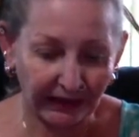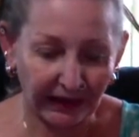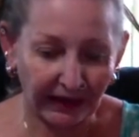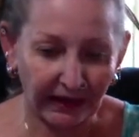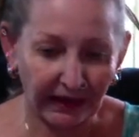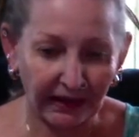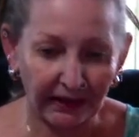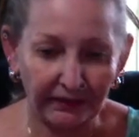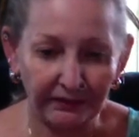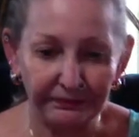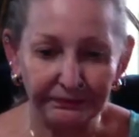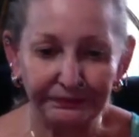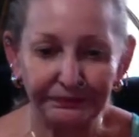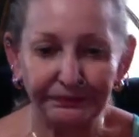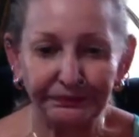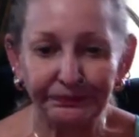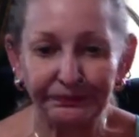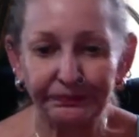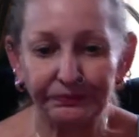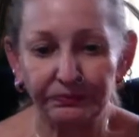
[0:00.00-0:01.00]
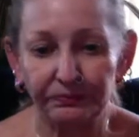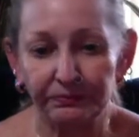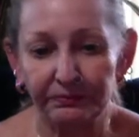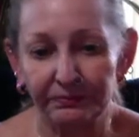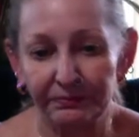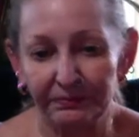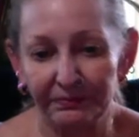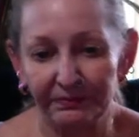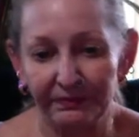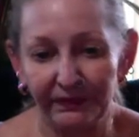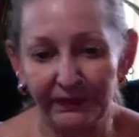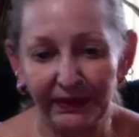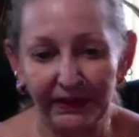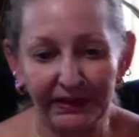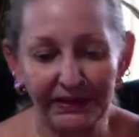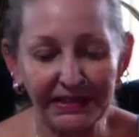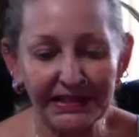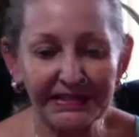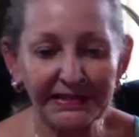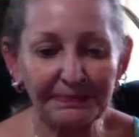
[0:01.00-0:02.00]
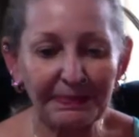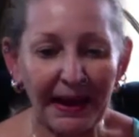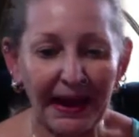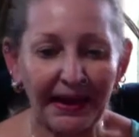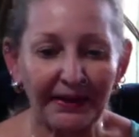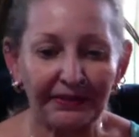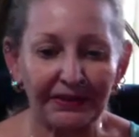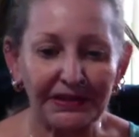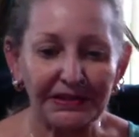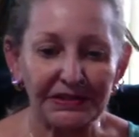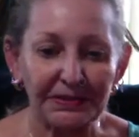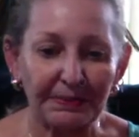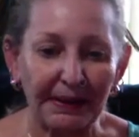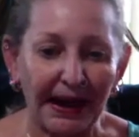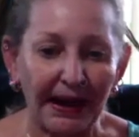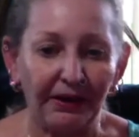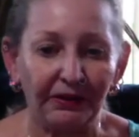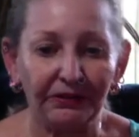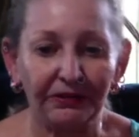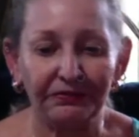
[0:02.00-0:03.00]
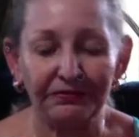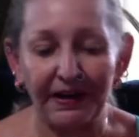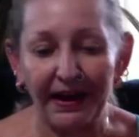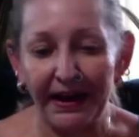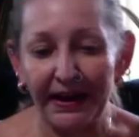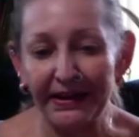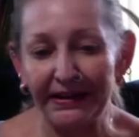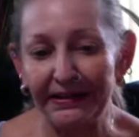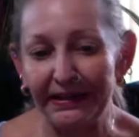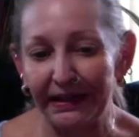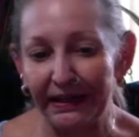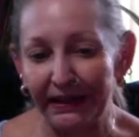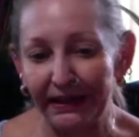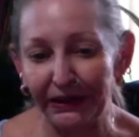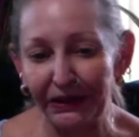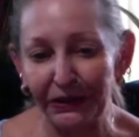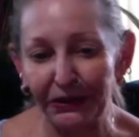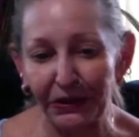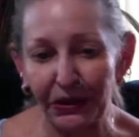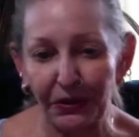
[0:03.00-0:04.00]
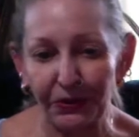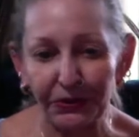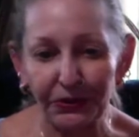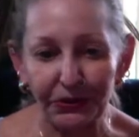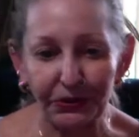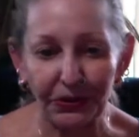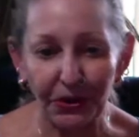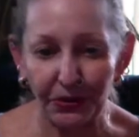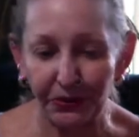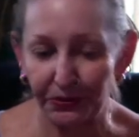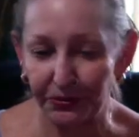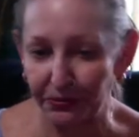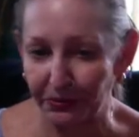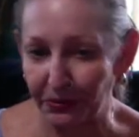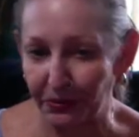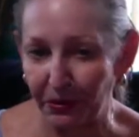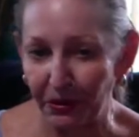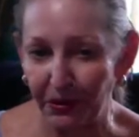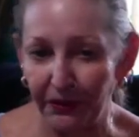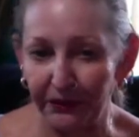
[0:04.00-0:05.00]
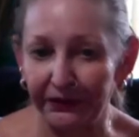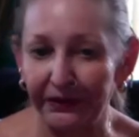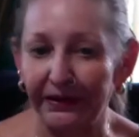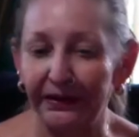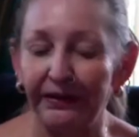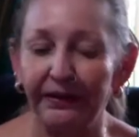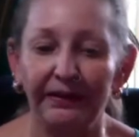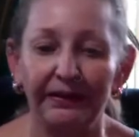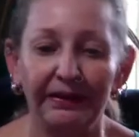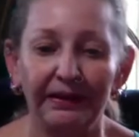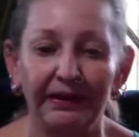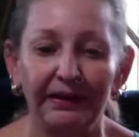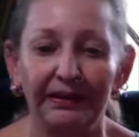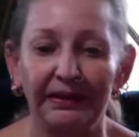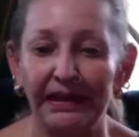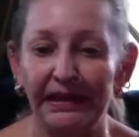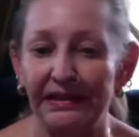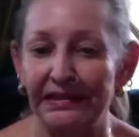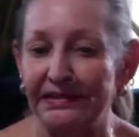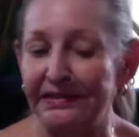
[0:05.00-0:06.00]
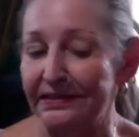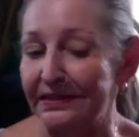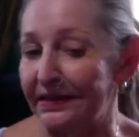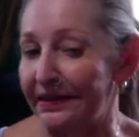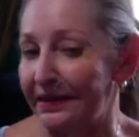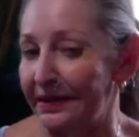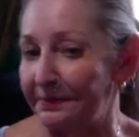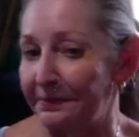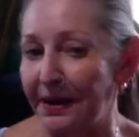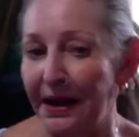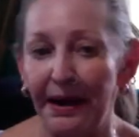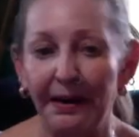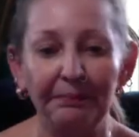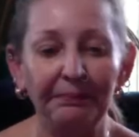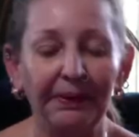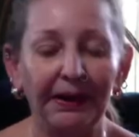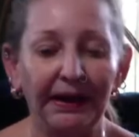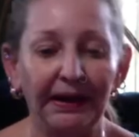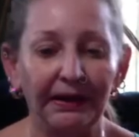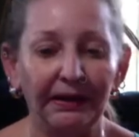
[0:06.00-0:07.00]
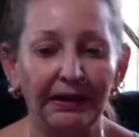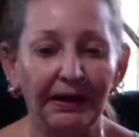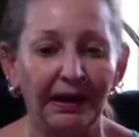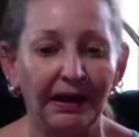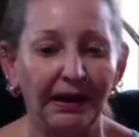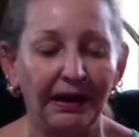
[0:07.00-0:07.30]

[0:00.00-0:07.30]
Okay. This path is about finding, you go through all the things that come up and,